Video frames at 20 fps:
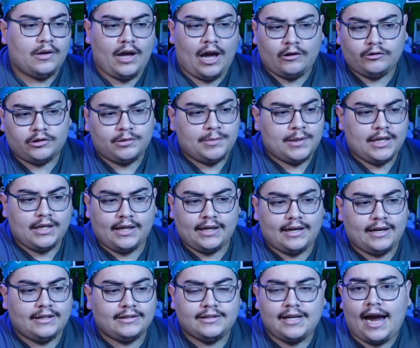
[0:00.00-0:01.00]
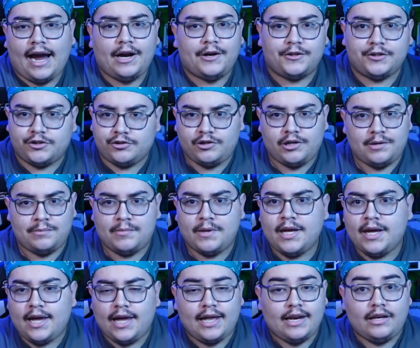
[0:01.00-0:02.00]
out to be like an entire dream
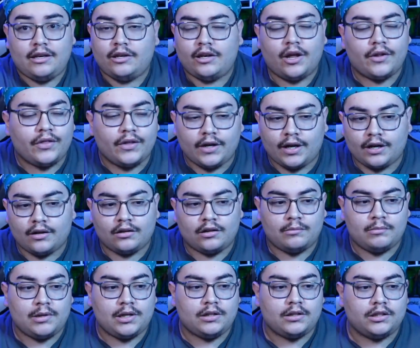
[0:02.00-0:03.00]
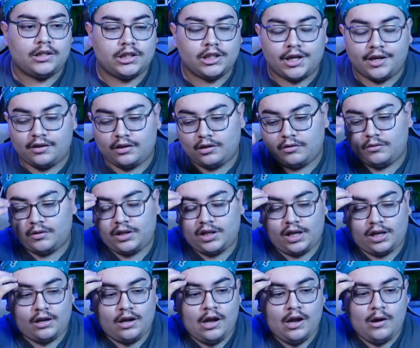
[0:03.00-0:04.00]
and nothing ends up being legit so it's
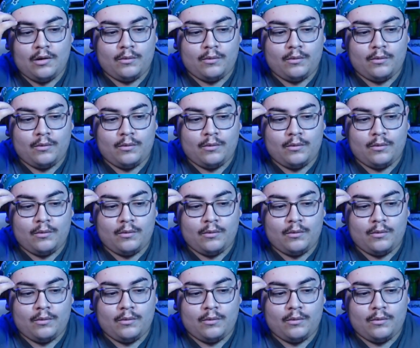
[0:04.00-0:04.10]
like